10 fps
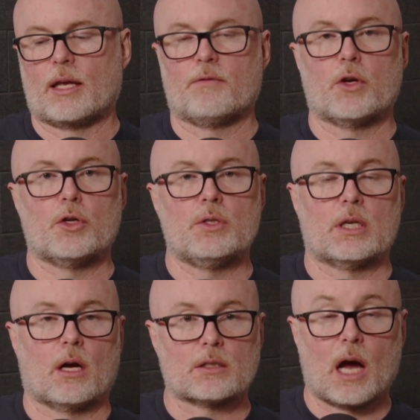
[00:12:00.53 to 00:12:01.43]
if you're
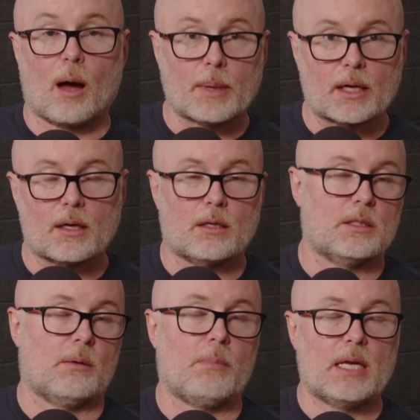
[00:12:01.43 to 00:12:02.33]
using Atomic, is
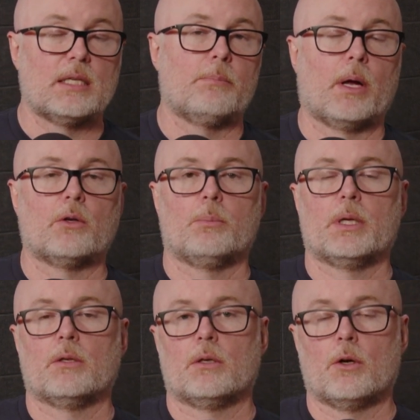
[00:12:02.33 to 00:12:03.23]
an amazing bundle
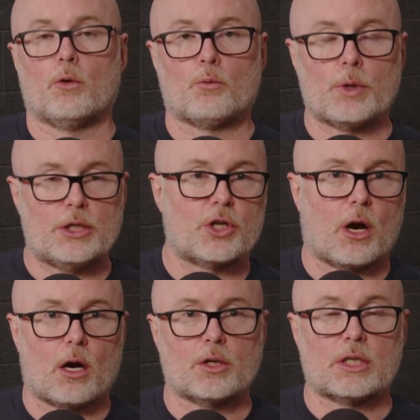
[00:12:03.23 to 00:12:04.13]
builder.
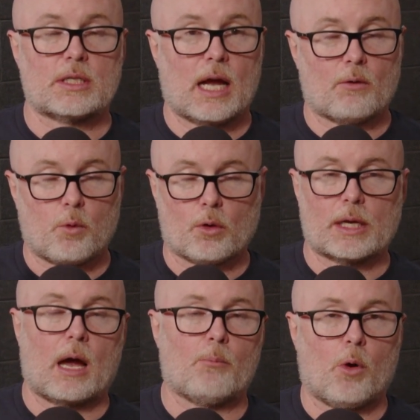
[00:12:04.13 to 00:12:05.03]
Recharge is now
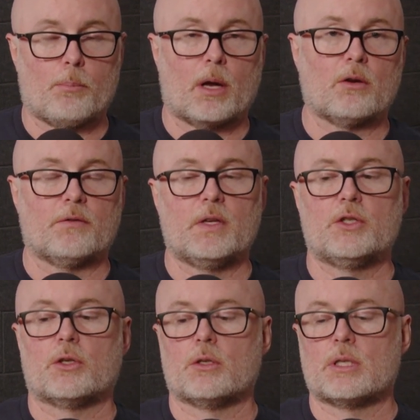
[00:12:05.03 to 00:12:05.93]
rolling out more bundle
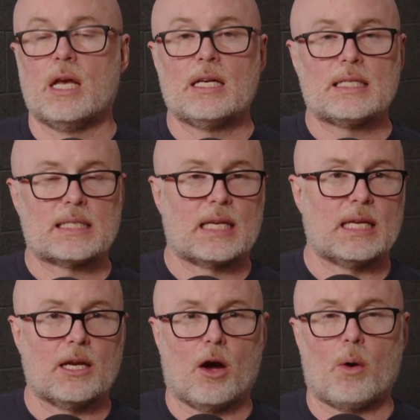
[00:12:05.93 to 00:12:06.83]
features.
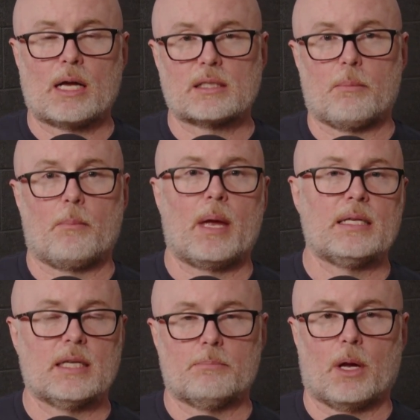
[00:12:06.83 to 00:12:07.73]
Skio has some
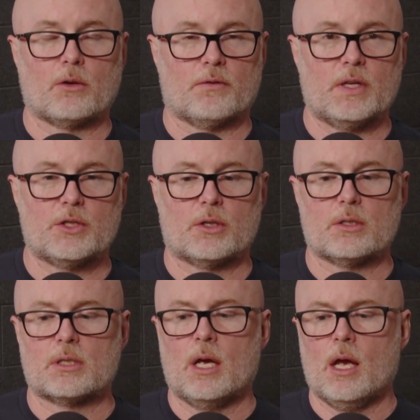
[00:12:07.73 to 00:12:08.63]
amazing bundle features.